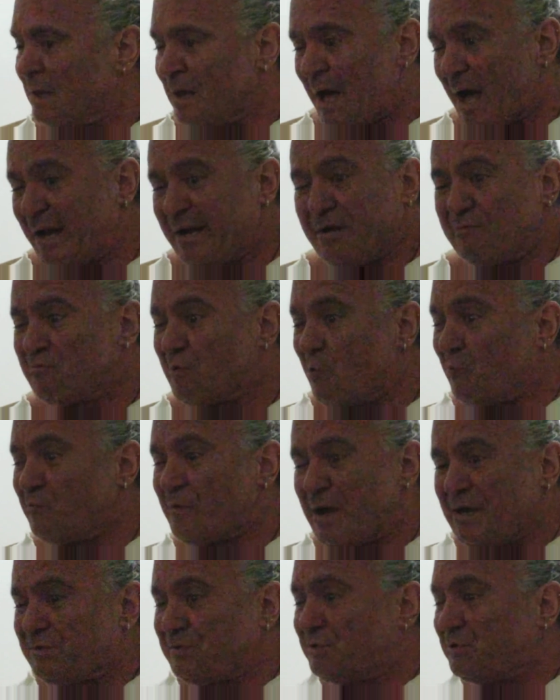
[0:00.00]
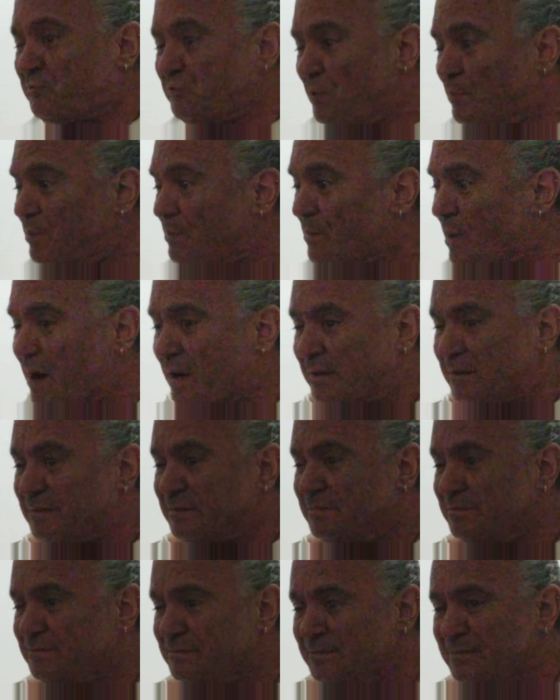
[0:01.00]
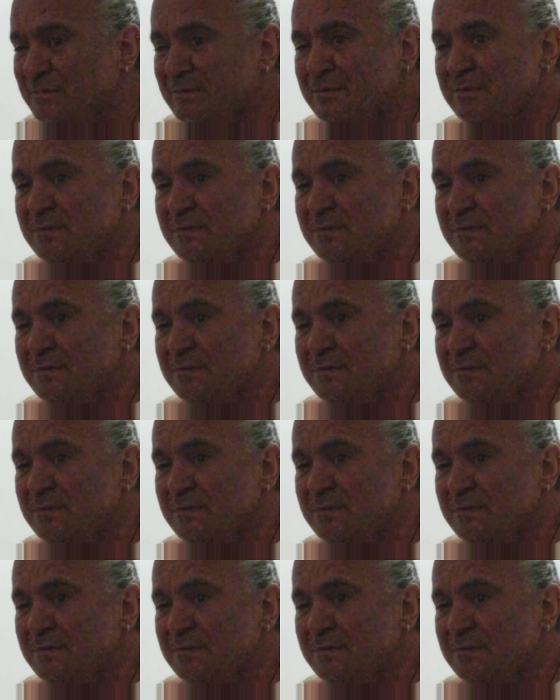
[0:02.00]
I get road rage in the supermarket. I've